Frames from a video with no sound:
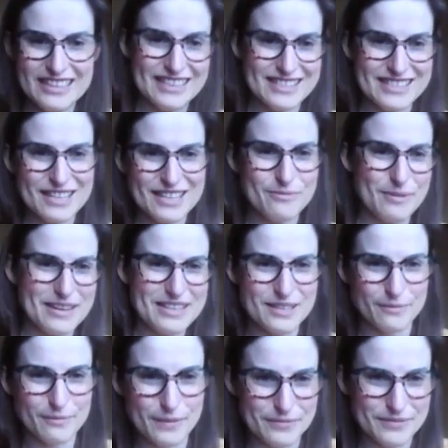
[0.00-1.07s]
instead of
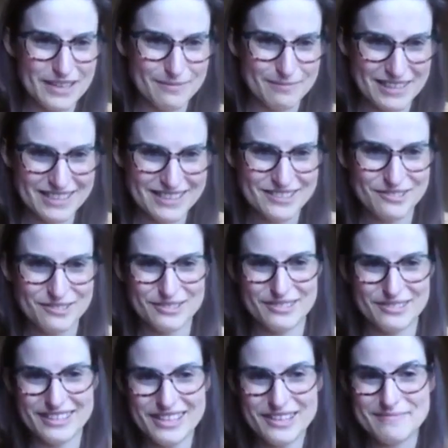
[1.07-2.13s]
waiting 15 minutes to talk
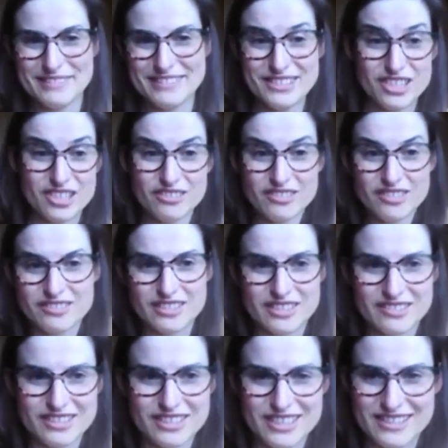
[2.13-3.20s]
to a human, do you know that
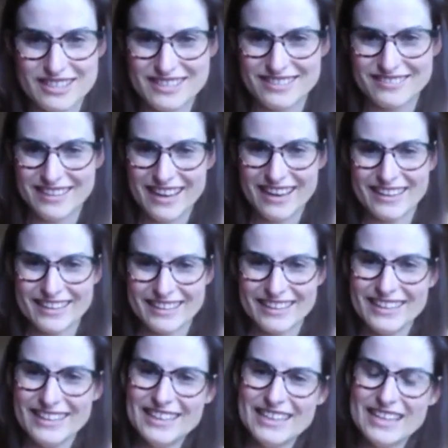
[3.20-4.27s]
you could do this online?
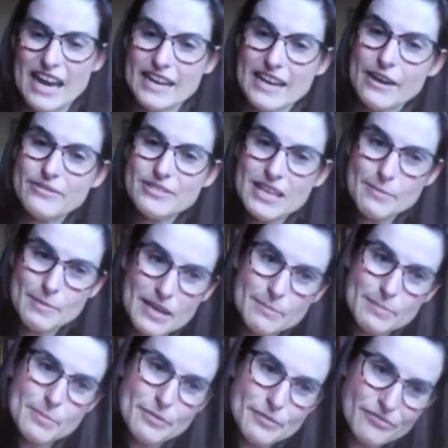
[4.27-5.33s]
And how is that
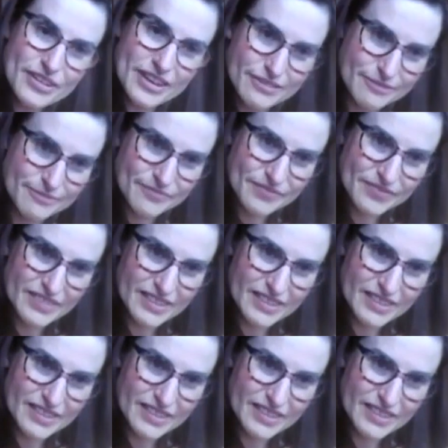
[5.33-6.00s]
making people feel?